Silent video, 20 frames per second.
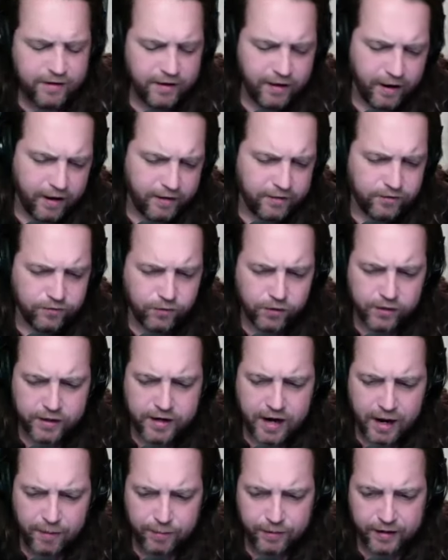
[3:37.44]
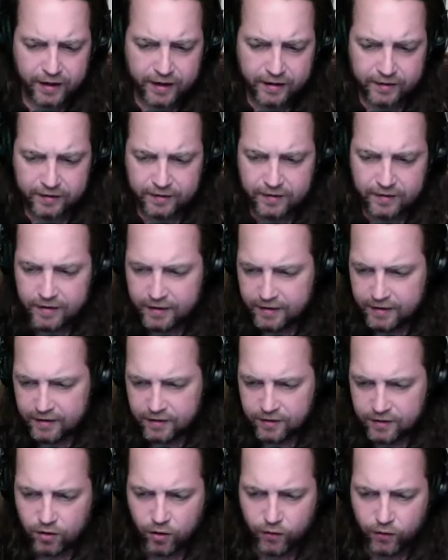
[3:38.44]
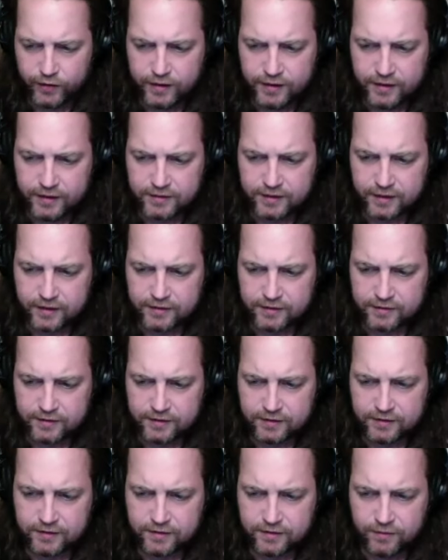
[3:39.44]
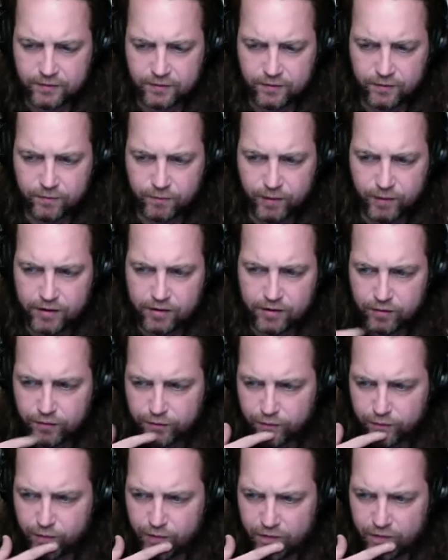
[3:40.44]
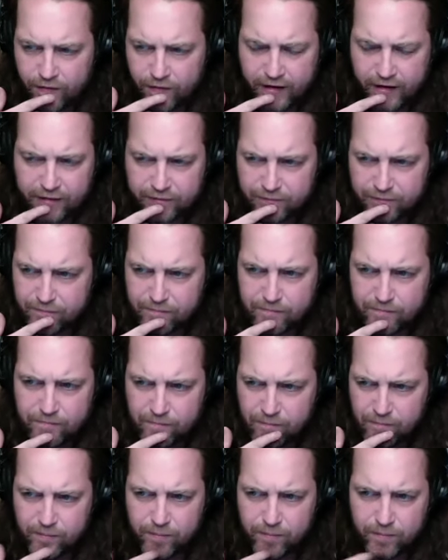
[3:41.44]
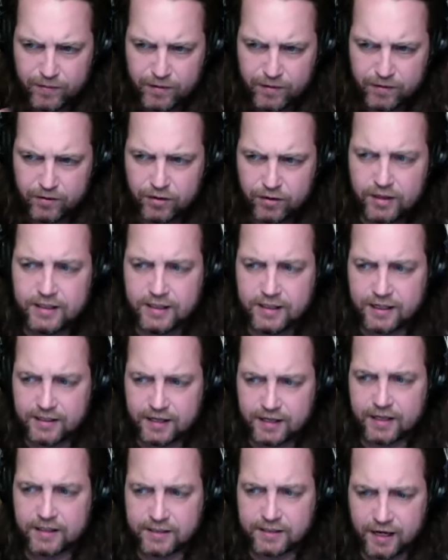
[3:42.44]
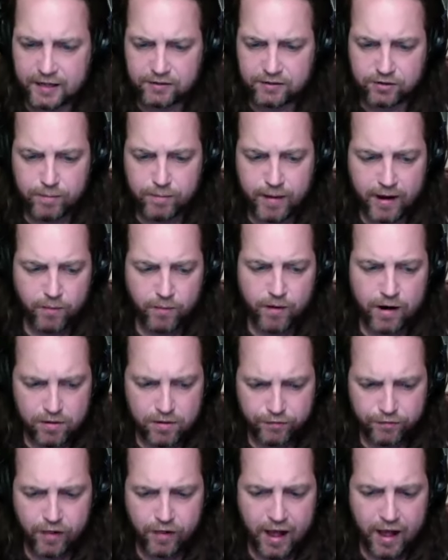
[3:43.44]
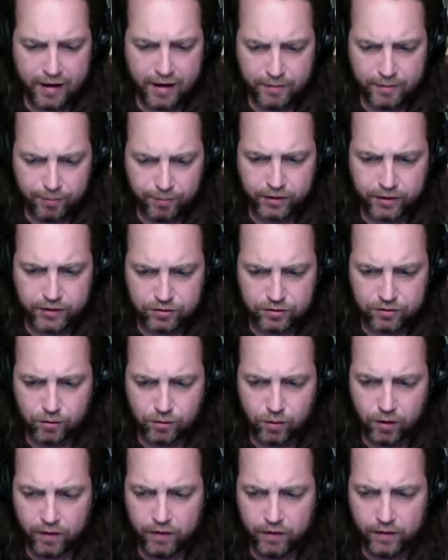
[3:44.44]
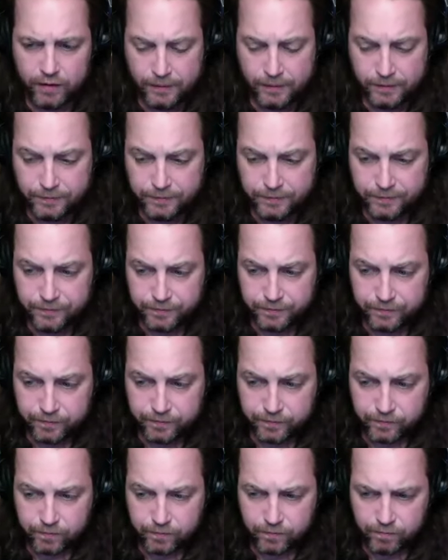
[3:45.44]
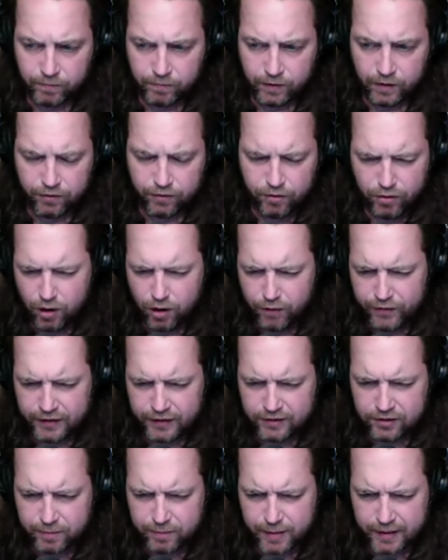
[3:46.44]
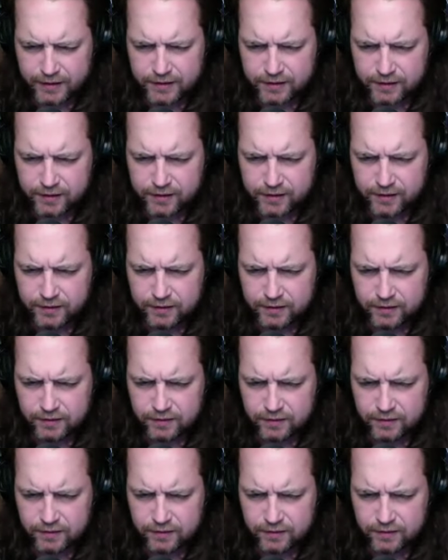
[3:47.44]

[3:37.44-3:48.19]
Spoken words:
It's really complicated. You only get tested when you're like, you need to take a test no matter where you're flying, I'm pretty sure. Do you know if that's domestically?